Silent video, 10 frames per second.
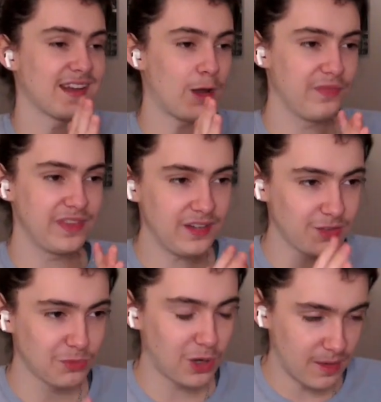Now,
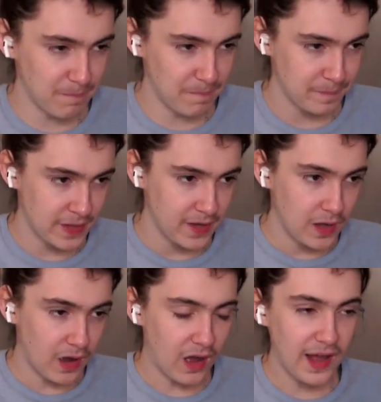this one,
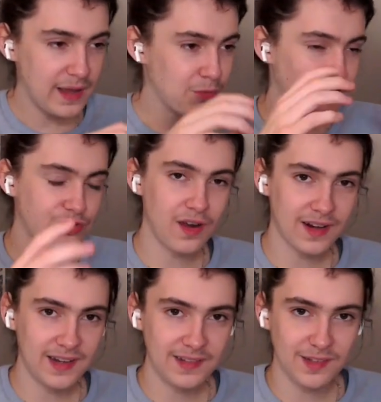I was
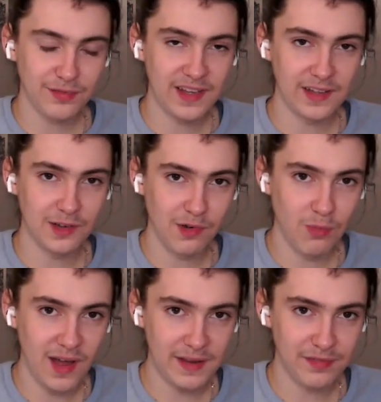struggling to think of a
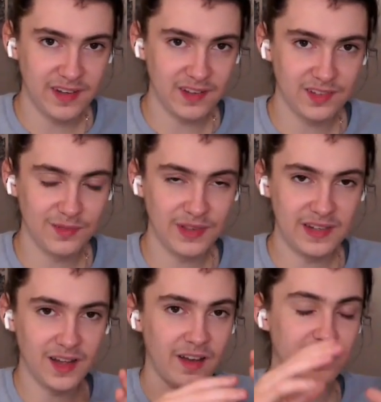way for this to be
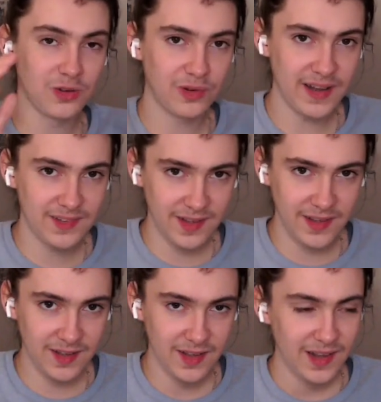done
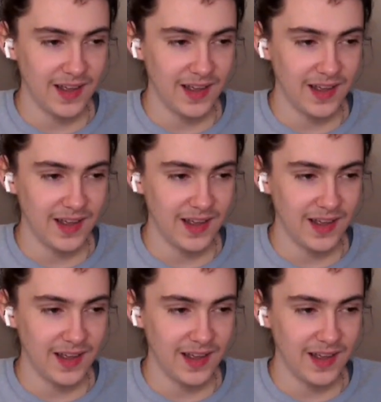correctly.